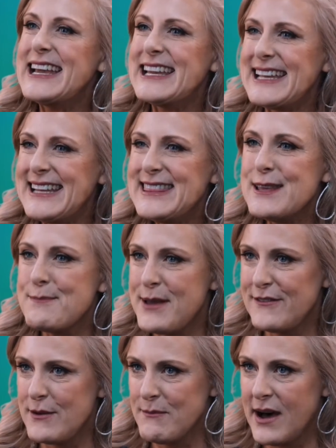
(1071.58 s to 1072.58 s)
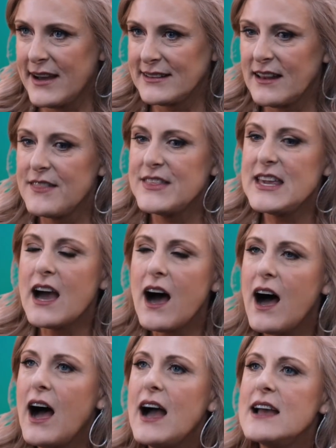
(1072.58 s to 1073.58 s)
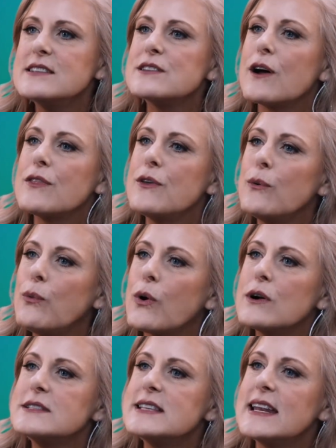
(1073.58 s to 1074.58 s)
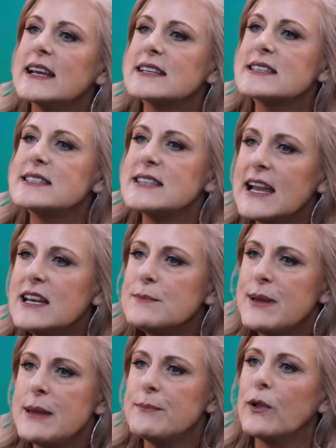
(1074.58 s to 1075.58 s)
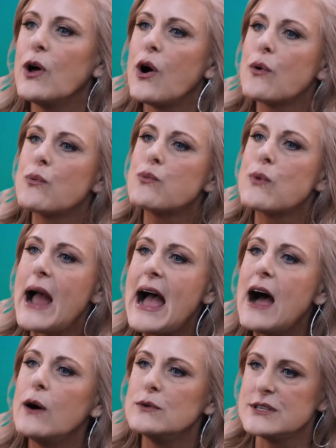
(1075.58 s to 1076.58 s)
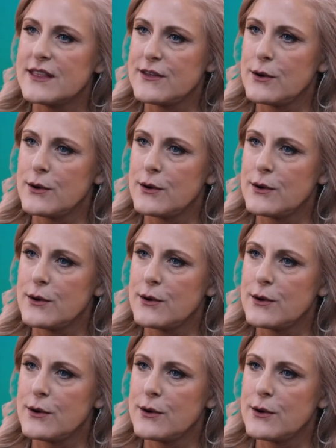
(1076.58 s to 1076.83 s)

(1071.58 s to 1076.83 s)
In the P.I.V.O.T model, the I's are the words that excite people around their